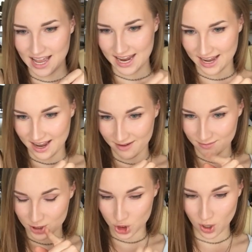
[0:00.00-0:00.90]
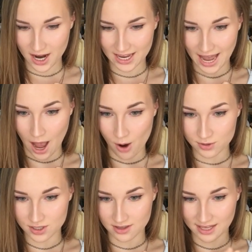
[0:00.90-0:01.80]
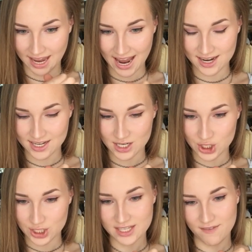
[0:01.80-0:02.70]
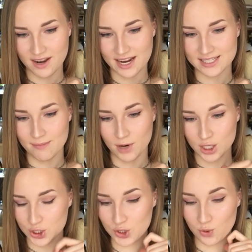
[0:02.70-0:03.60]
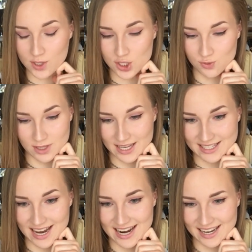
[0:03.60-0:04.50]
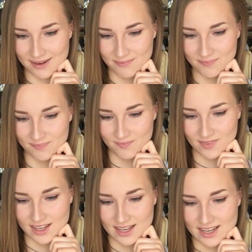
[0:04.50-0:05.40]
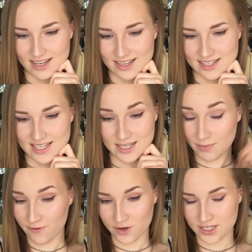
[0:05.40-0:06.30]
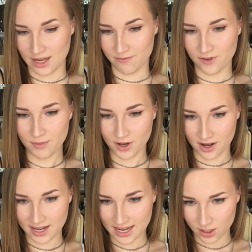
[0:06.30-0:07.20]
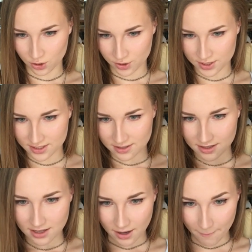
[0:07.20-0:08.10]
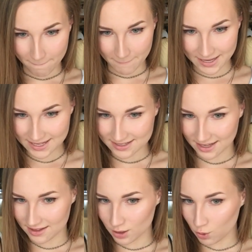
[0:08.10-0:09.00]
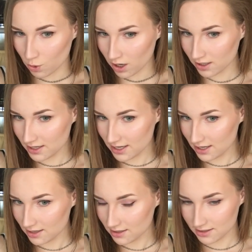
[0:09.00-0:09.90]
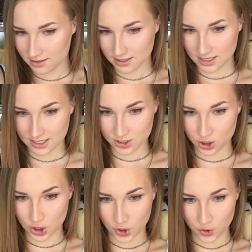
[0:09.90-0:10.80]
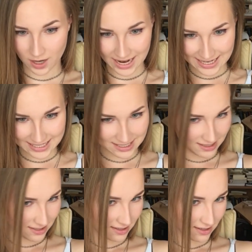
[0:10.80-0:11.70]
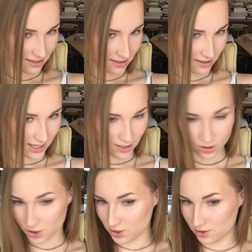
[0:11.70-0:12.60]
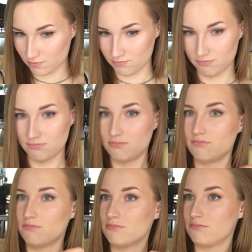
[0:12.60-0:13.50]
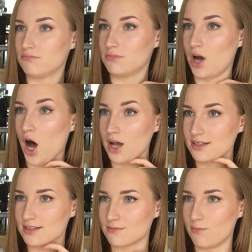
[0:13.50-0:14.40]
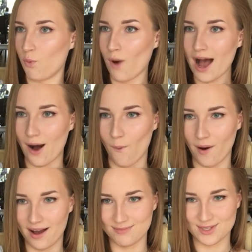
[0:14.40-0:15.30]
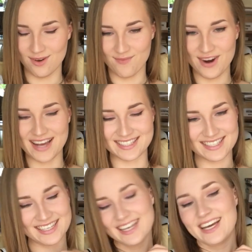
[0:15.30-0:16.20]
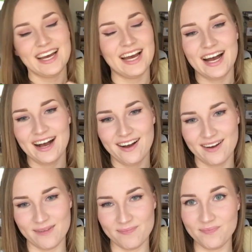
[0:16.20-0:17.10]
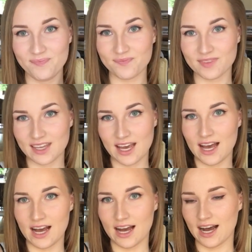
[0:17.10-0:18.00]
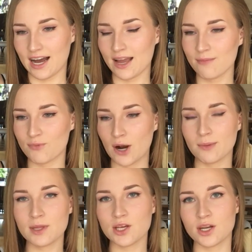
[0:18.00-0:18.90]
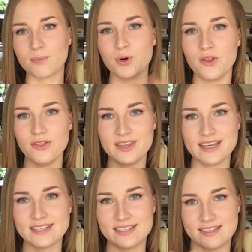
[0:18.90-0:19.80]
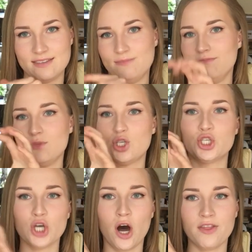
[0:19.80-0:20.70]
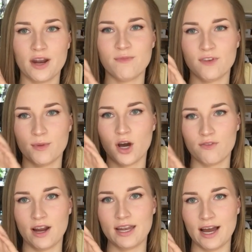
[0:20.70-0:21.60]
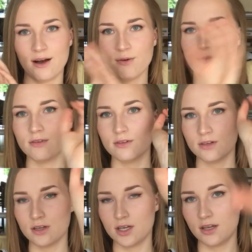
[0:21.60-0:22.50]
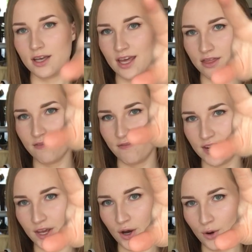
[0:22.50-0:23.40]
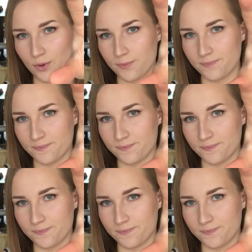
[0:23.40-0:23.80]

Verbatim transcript: and I'm trying out the Canon G7X Mark II, which is really exciting. This is my first time filming on it and it looks amazing. The quality is great. It looks awesome. Wow, I'm so impressed. Um, I'm probably gonna put this shot that I'm filming on right now in the video.